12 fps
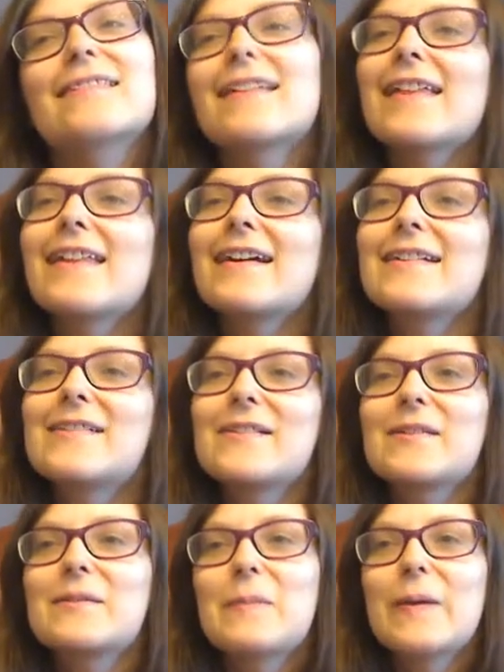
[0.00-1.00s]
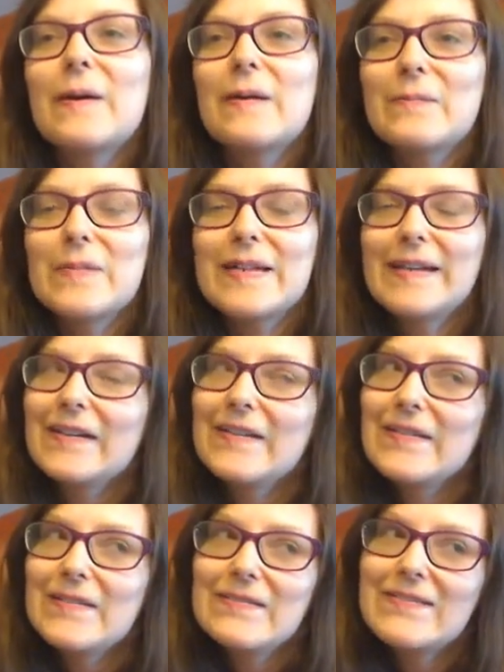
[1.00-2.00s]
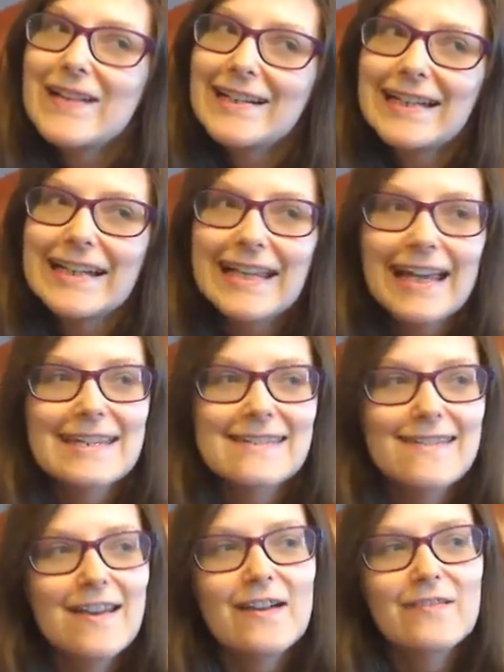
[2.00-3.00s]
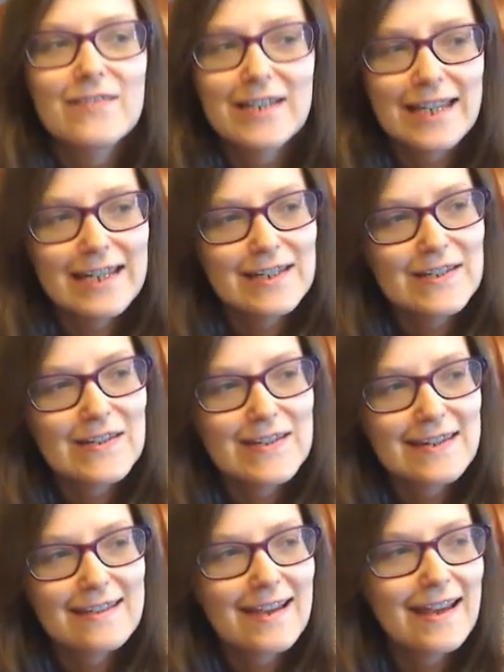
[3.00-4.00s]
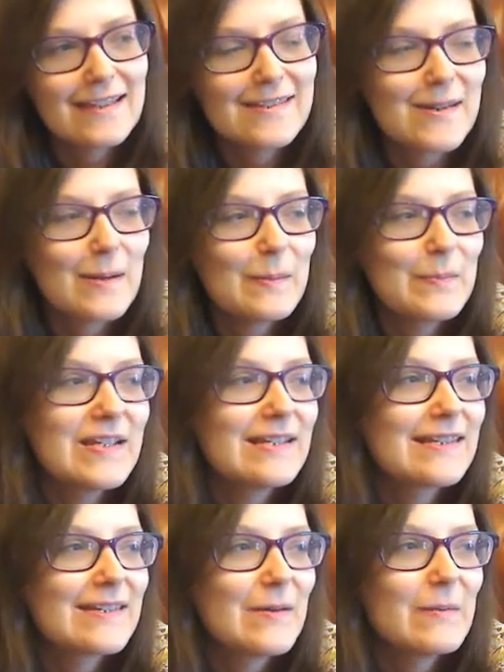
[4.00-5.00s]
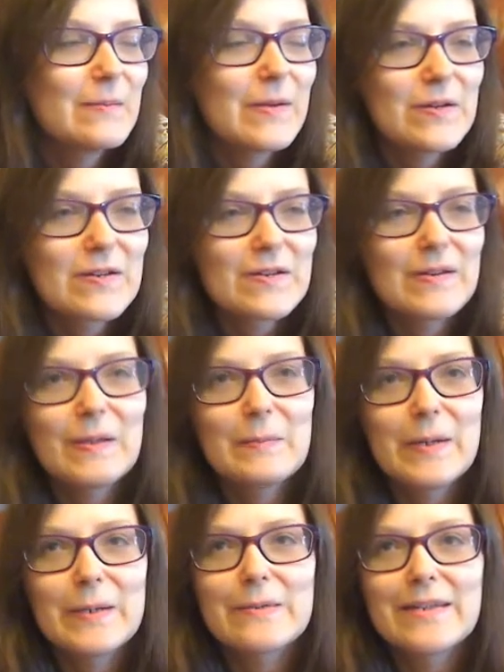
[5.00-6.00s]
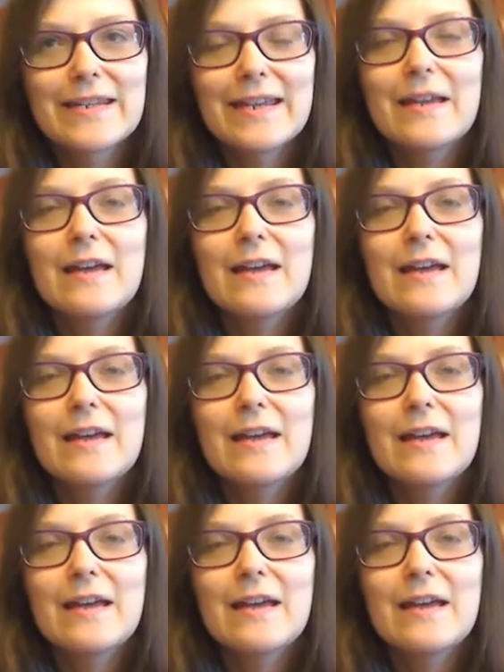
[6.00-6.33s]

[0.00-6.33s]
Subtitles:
that's just part of being a Who fan, I guess, and I have to get used to that and stop being so emotional about it.